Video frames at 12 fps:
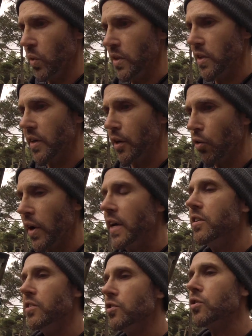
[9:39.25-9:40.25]
did agree
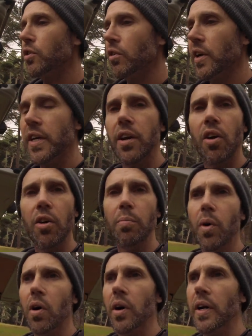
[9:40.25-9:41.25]
to disagree on
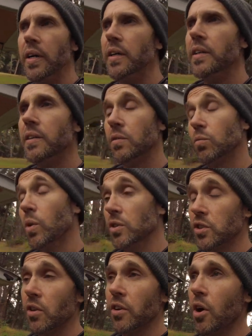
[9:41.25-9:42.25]

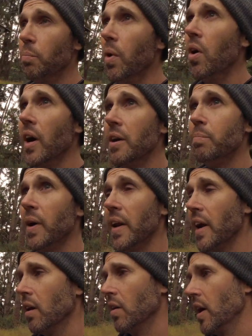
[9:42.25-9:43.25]
but
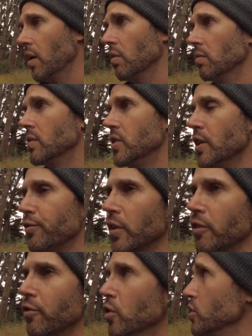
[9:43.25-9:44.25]
our differing
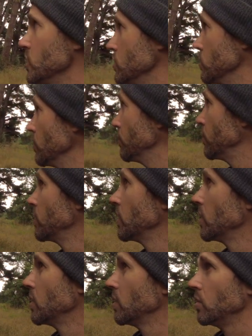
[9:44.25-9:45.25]
versions of
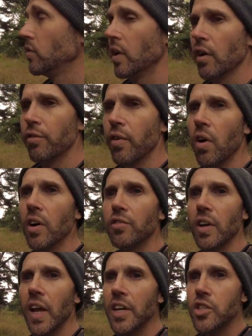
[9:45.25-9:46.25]

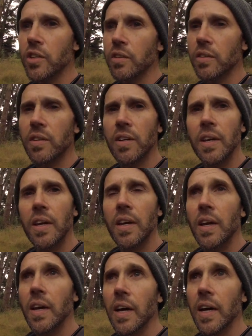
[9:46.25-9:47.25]
self-isolation.
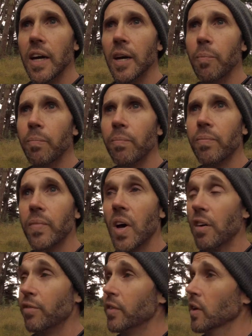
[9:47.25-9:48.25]
I
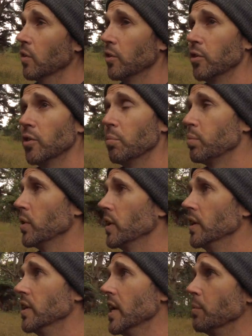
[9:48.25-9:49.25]
feel this is a pretty
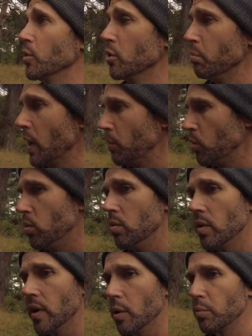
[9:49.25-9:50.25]
damn good bubble
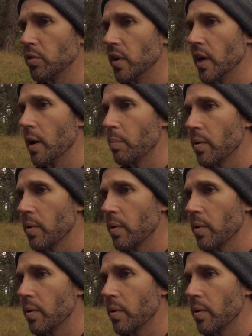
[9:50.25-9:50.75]
and I'm set up.